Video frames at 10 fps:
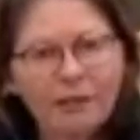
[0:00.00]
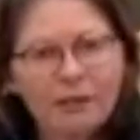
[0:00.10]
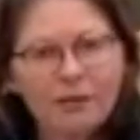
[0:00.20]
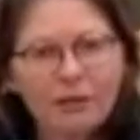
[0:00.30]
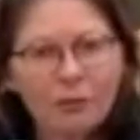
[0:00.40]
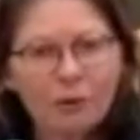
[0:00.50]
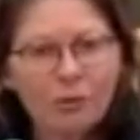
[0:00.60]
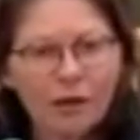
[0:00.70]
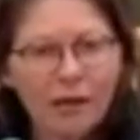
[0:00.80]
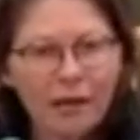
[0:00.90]
So we
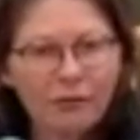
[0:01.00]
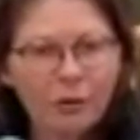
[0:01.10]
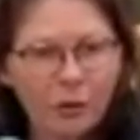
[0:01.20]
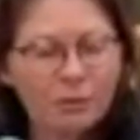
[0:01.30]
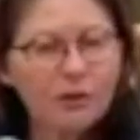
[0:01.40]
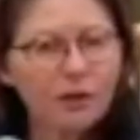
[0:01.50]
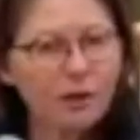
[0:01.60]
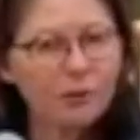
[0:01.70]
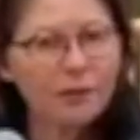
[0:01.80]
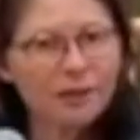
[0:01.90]
want to have herbs that are going
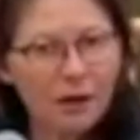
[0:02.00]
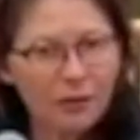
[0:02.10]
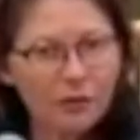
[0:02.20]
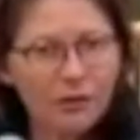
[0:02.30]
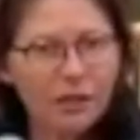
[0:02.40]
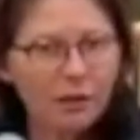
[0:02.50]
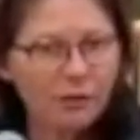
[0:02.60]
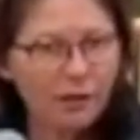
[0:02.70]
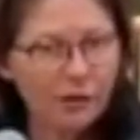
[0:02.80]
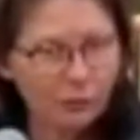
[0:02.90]
to be nourishing
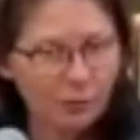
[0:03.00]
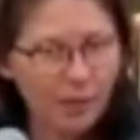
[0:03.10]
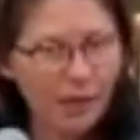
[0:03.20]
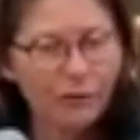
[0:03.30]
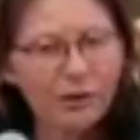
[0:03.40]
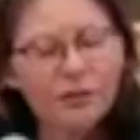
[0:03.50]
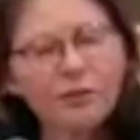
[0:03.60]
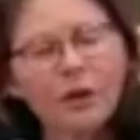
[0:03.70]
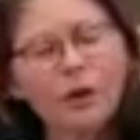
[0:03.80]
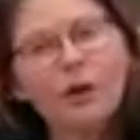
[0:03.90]
and repairing.
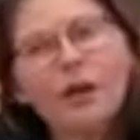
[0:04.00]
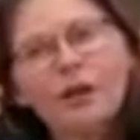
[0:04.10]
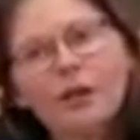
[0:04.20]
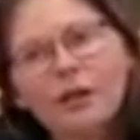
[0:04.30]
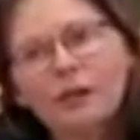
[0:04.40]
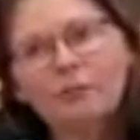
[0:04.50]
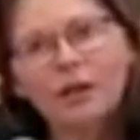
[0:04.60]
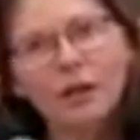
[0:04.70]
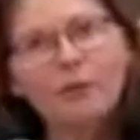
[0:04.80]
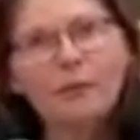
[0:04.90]
So,
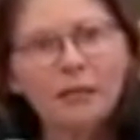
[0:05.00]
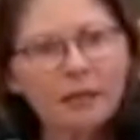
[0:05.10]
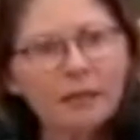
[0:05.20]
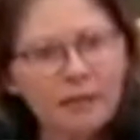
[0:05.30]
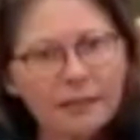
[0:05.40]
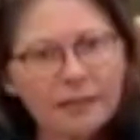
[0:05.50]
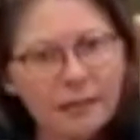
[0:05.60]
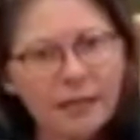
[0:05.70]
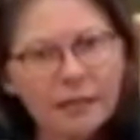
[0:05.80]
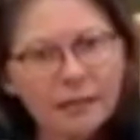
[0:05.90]
millet and
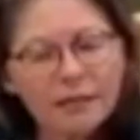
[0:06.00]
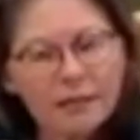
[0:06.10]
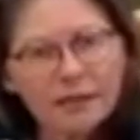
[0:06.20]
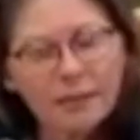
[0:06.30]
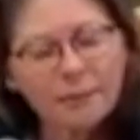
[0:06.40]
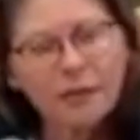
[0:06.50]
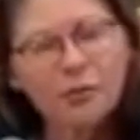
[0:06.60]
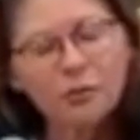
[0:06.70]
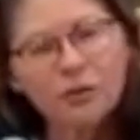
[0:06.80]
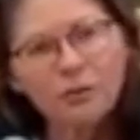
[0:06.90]
linseed is something
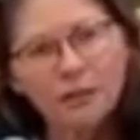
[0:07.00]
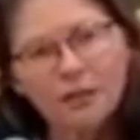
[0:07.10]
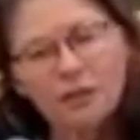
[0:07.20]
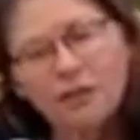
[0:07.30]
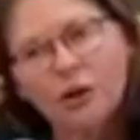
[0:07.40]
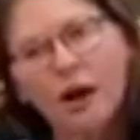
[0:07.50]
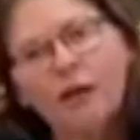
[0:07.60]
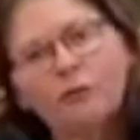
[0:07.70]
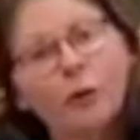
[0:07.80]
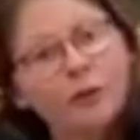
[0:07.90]
good to be in your diet.
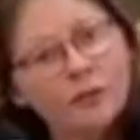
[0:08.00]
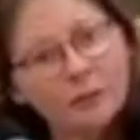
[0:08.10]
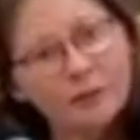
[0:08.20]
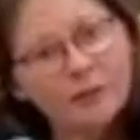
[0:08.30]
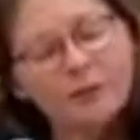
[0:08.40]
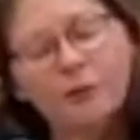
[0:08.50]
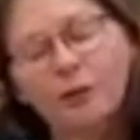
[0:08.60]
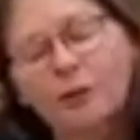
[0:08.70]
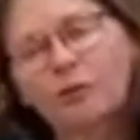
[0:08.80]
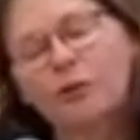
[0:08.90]
Rose hips is very
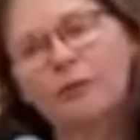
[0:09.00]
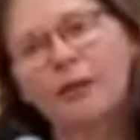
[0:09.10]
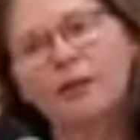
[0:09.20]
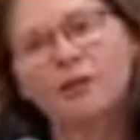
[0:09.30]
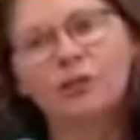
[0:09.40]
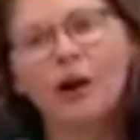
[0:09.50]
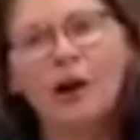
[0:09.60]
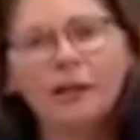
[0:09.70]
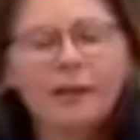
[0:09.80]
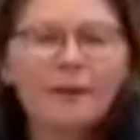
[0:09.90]
good to be in your diet.